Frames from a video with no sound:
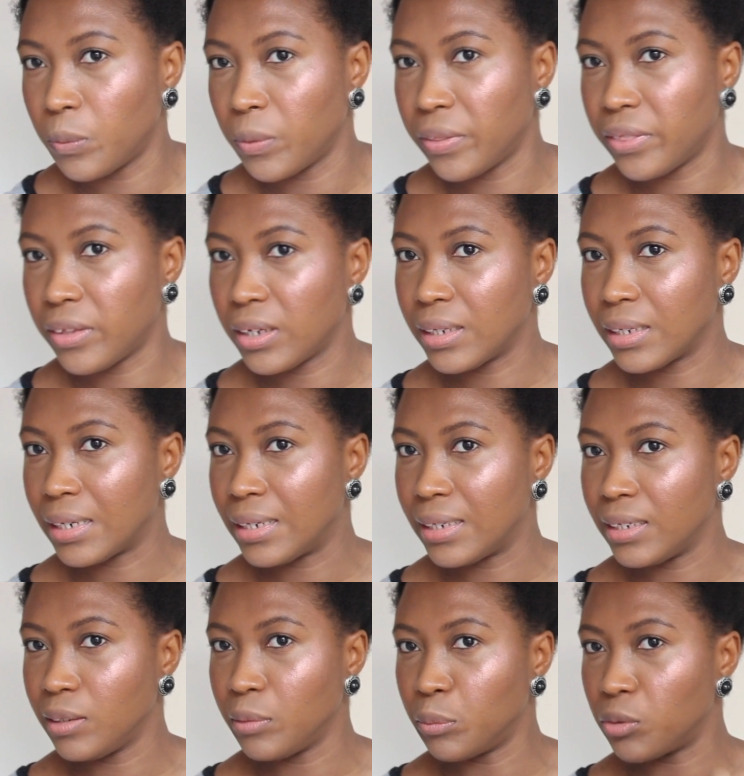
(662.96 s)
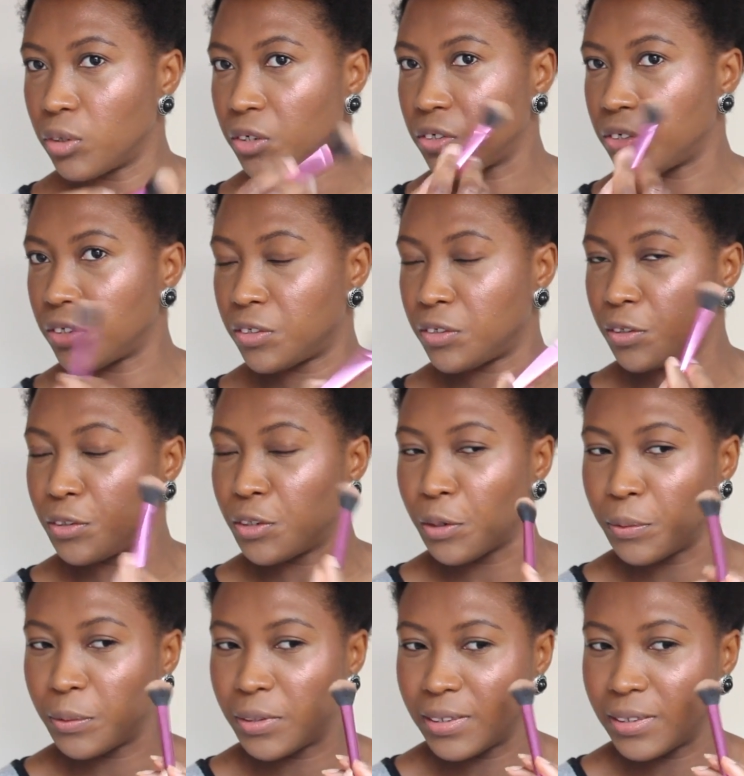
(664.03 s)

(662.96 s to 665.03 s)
with a clean brush just to tone